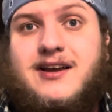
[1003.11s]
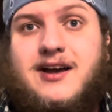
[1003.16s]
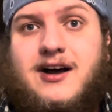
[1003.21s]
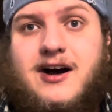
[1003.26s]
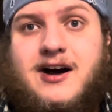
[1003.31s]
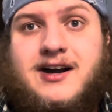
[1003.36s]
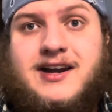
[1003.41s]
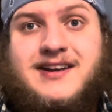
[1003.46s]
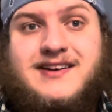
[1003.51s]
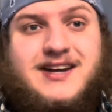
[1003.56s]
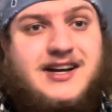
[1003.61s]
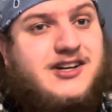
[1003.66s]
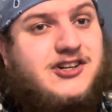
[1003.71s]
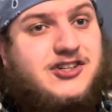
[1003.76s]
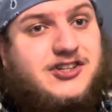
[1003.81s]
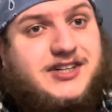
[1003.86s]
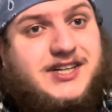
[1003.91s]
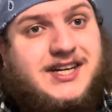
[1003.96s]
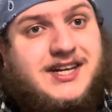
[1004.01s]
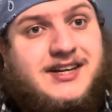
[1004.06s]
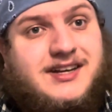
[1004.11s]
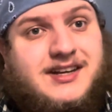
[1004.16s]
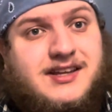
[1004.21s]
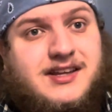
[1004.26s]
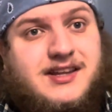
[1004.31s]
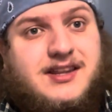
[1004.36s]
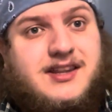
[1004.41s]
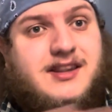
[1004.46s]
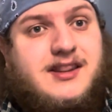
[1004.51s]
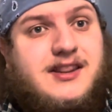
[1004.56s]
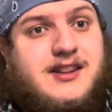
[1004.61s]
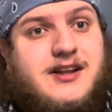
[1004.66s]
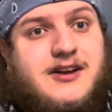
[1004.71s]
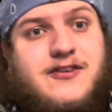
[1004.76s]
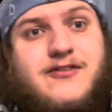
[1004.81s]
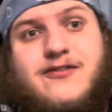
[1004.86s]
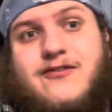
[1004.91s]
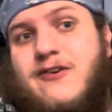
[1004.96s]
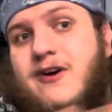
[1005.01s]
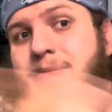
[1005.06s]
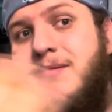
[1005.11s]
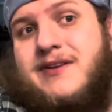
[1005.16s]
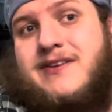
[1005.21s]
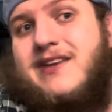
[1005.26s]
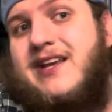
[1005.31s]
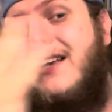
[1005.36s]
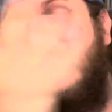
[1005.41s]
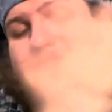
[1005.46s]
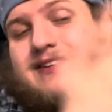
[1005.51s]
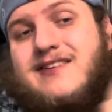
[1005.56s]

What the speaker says: unintentionally they're from the